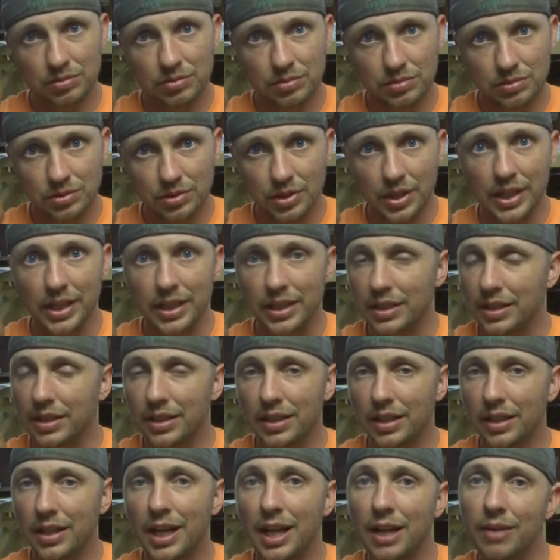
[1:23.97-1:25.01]
straight. It
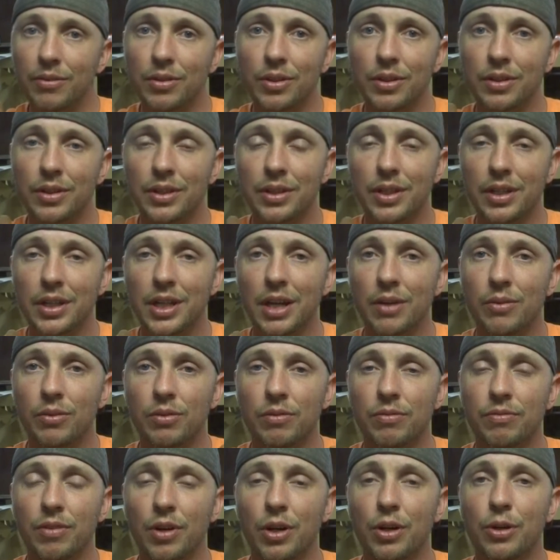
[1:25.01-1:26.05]
doesn't have
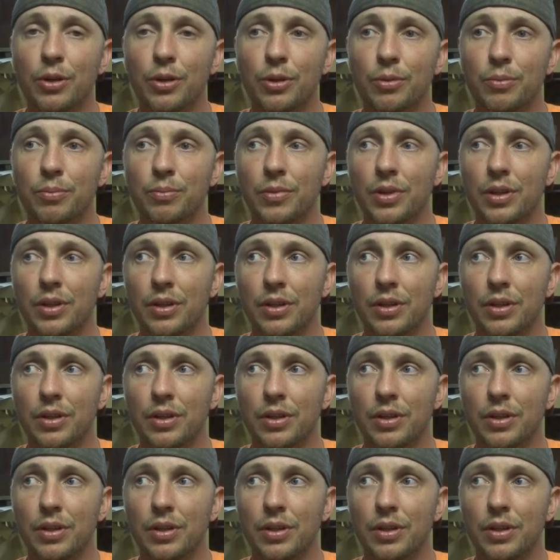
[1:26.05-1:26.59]
a firm.